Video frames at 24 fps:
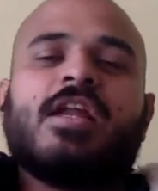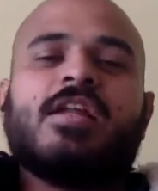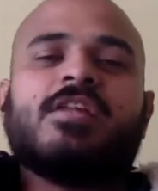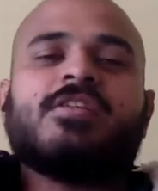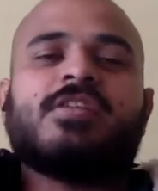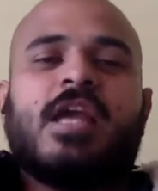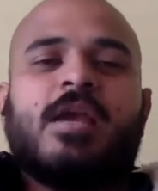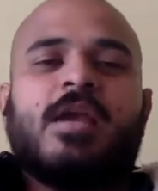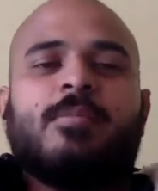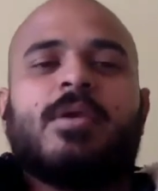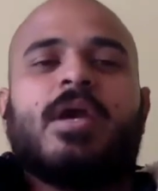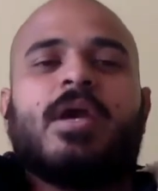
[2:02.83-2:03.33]
needs
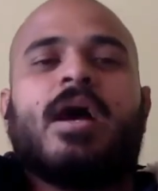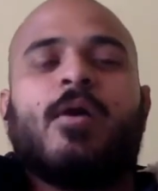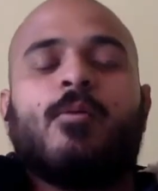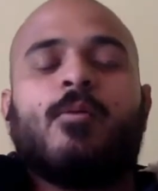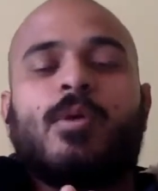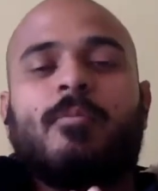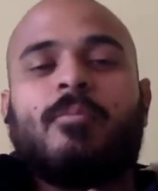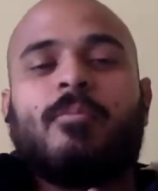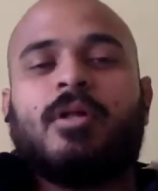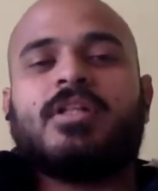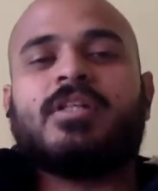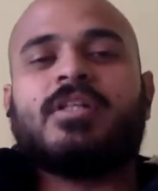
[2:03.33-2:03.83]
an API.
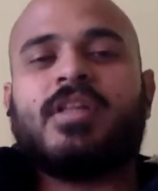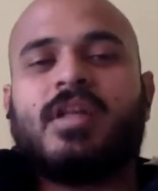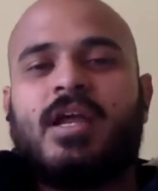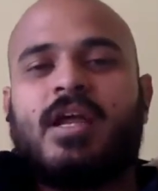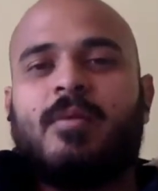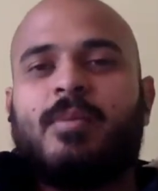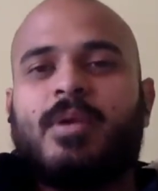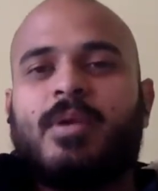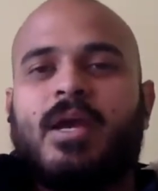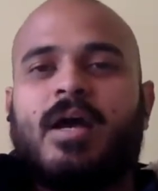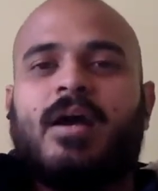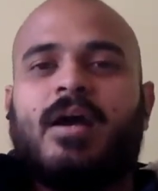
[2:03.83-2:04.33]
We're building that
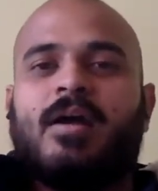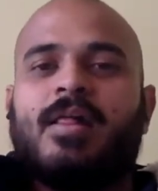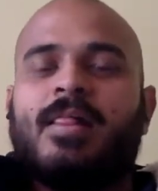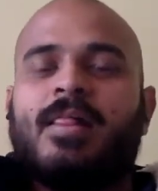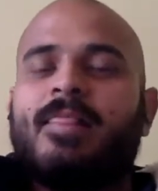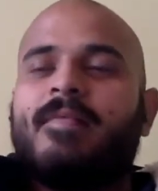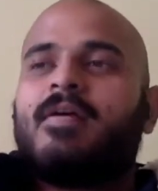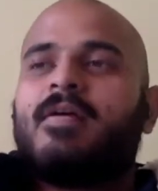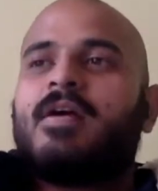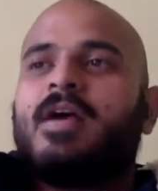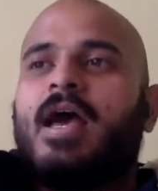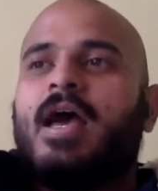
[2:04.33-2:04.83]
API,
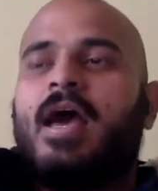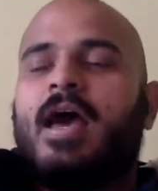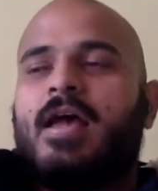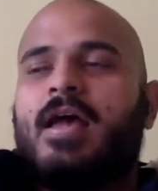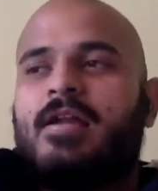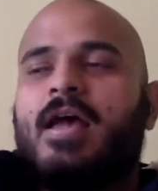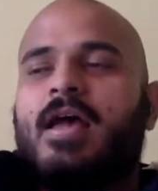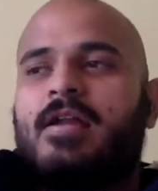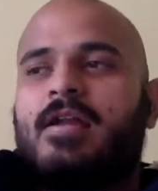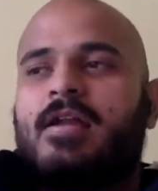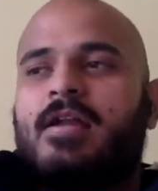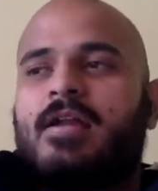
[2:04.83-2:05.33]
and
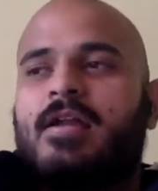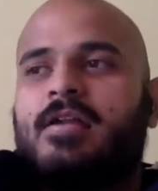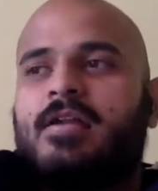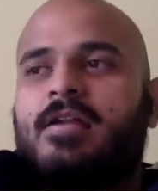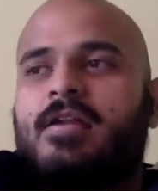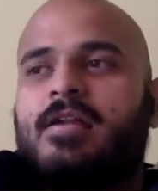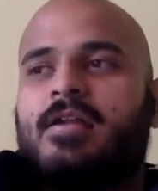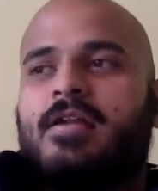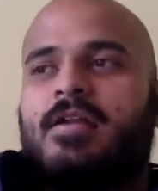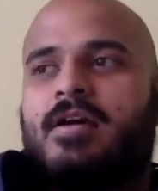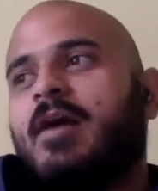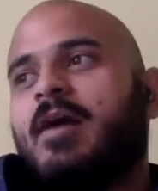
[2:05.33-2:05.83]

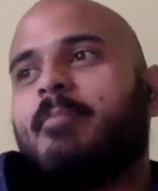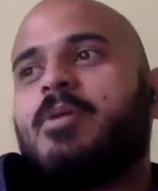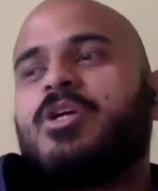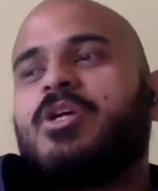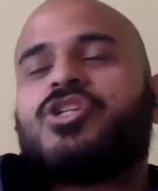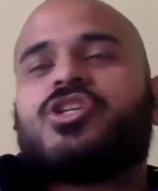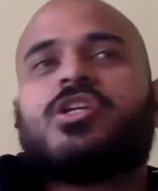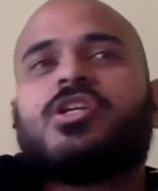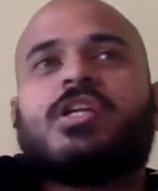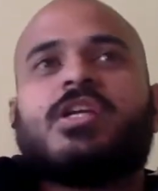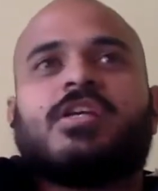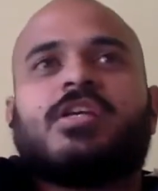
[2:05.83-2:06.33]
basically our
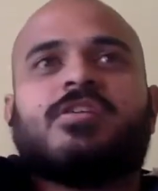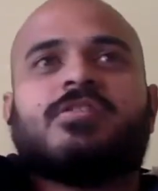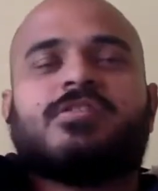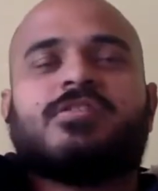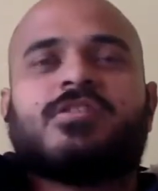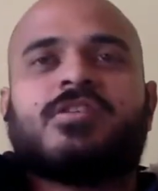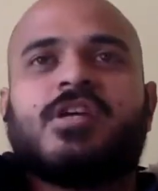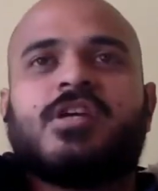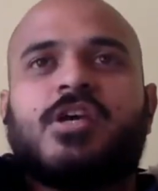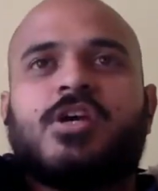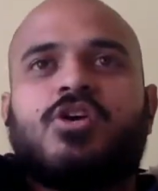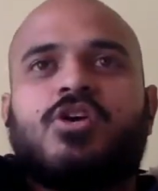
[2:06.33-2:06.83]
mission is
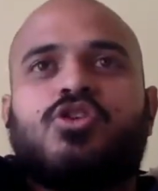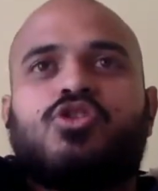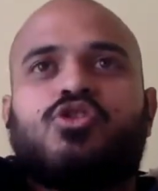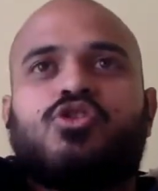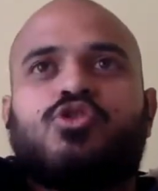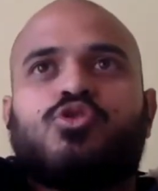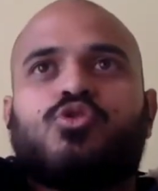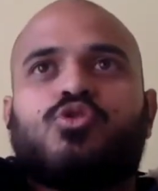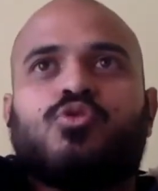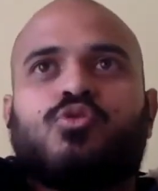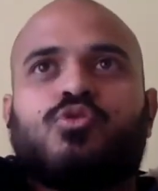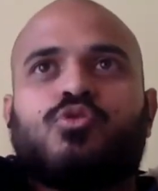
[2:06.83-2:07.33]

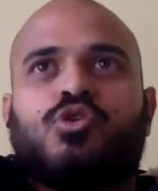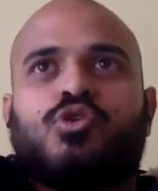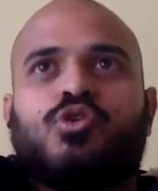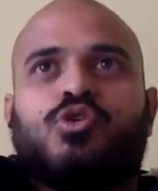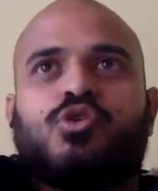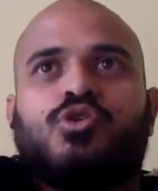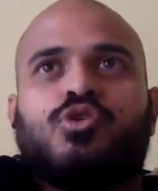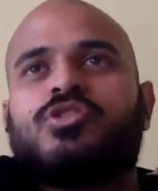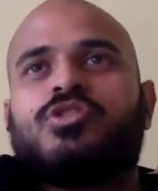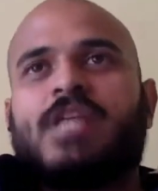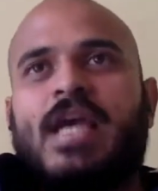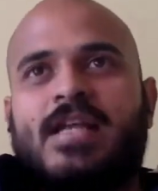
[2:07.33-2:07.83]
to use
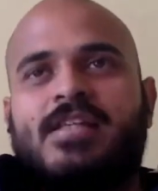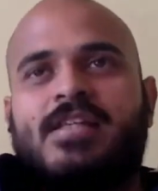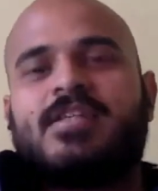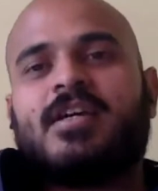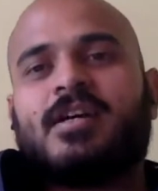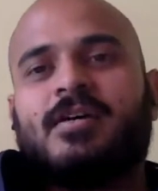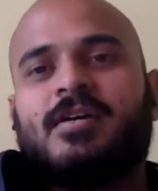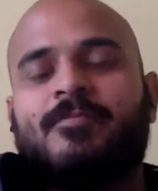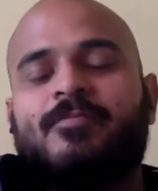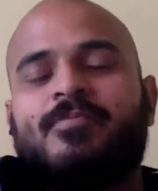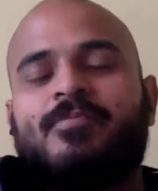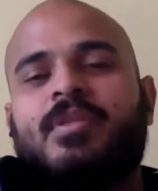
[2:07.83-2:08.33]

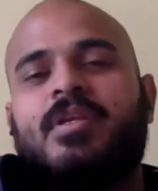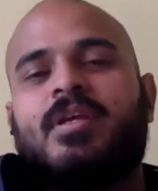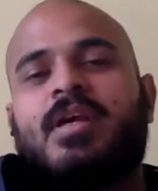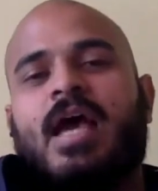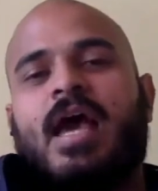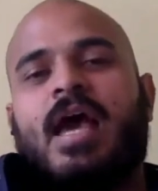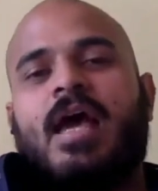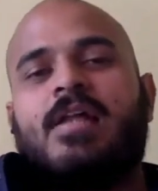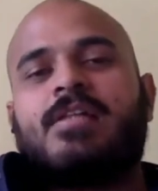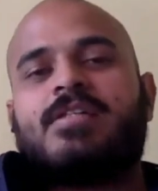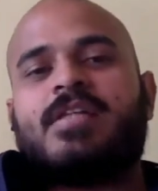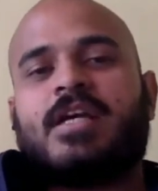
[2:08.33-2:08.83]
data
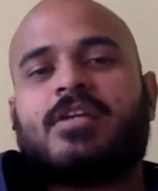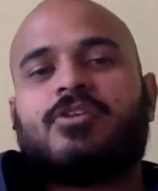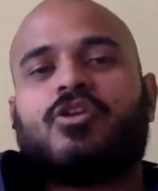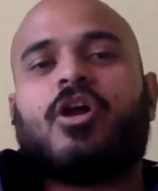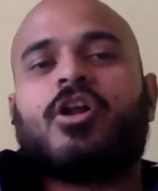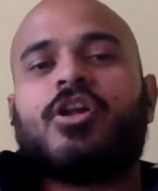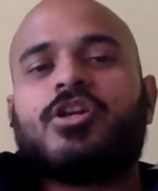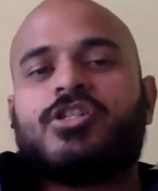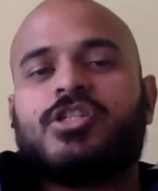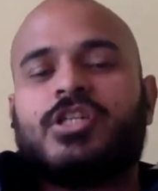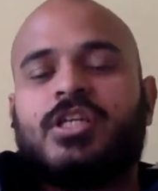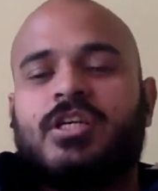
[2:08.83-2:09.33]
and
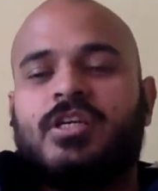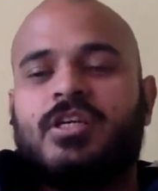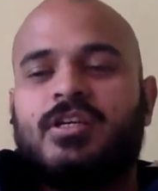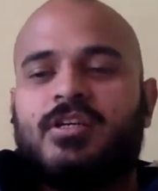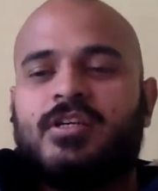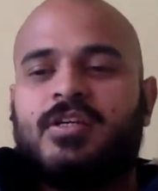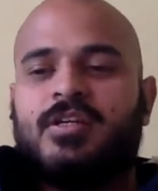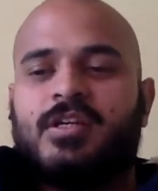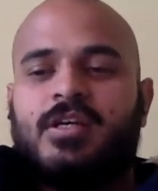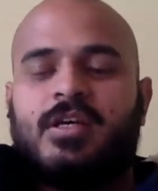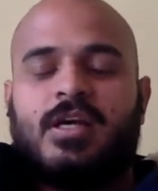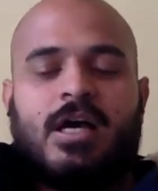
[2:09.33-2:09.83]
technology
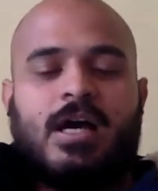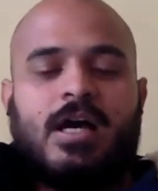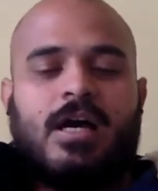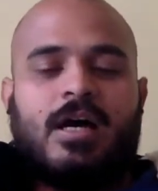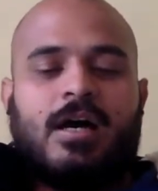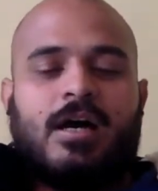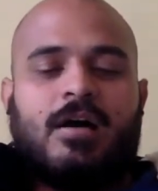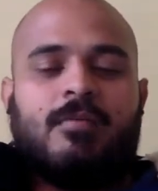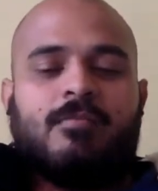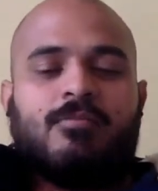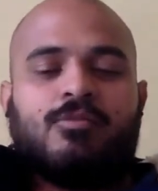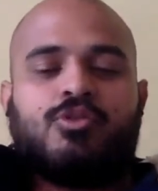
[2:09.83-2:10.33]

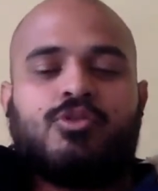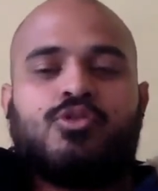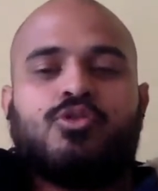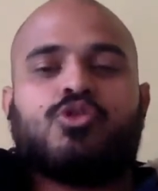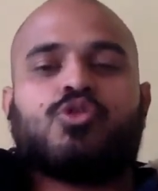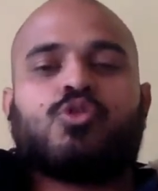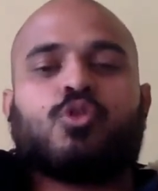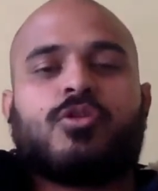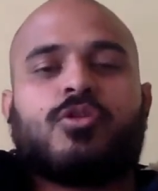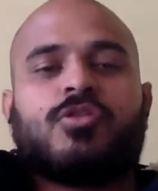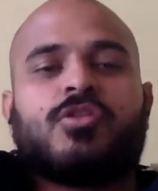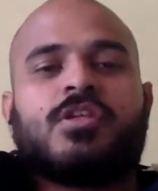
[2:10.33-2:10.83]
to
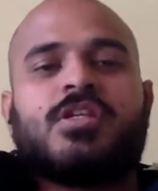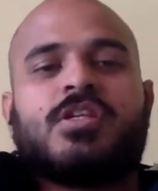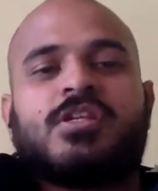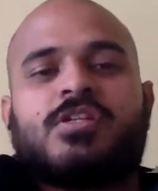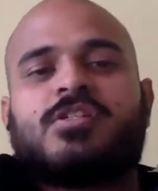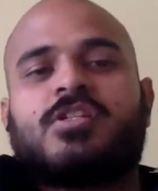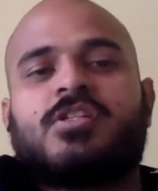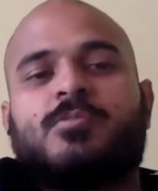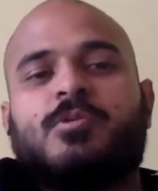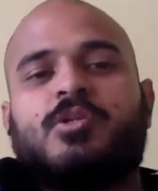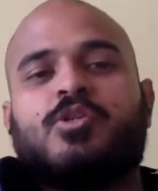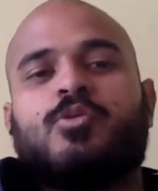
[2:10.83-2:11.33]
shorten the distance
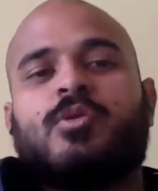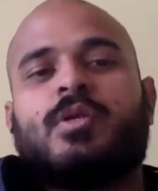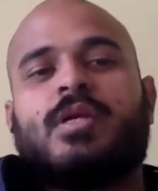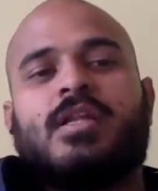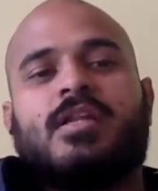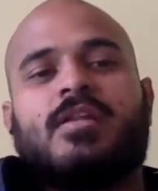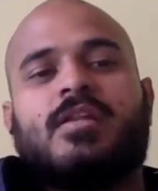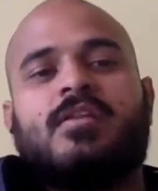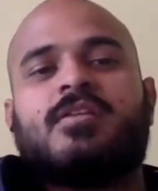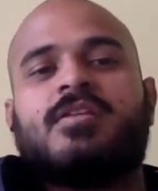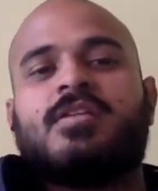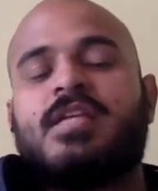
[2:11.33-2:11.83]
between
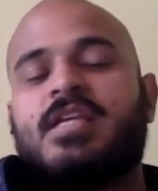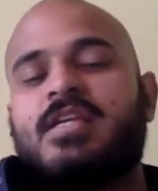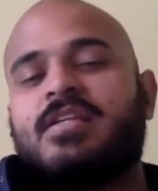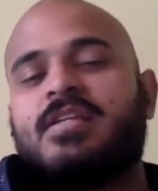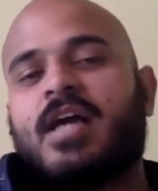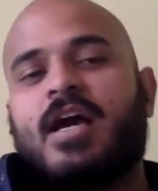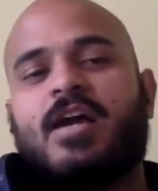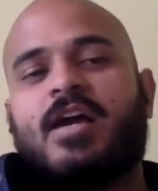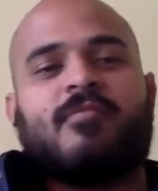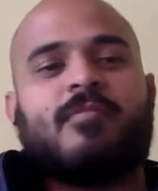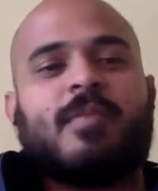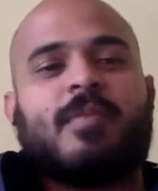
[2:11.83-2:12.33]
these
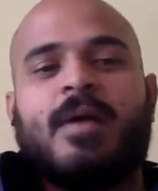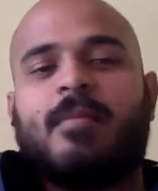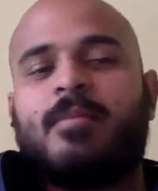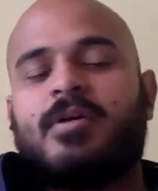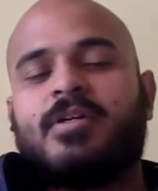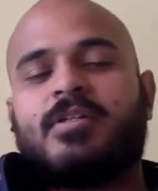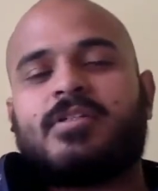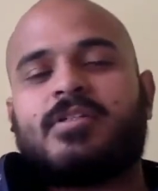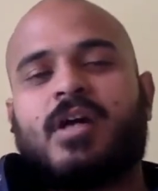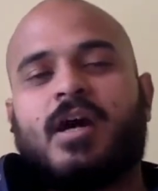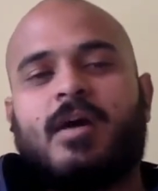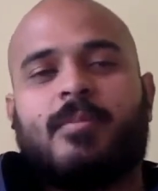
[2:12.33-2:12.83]
kind of
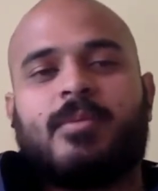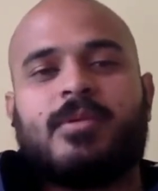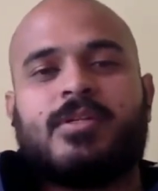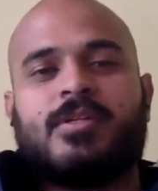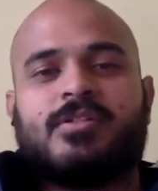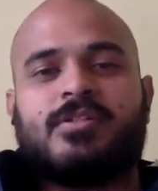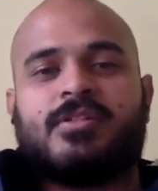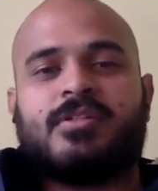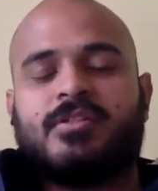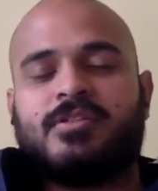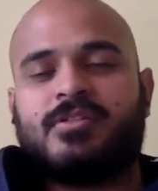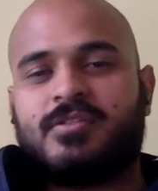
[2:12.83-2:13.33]
plumbers,
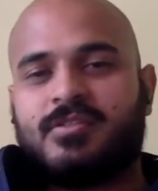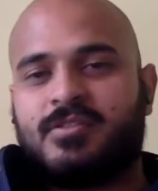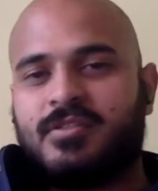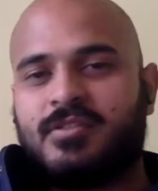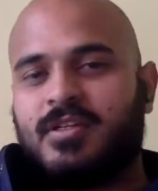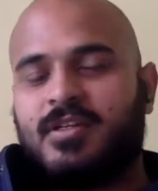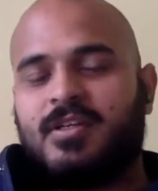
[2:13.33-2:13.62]
carpenters,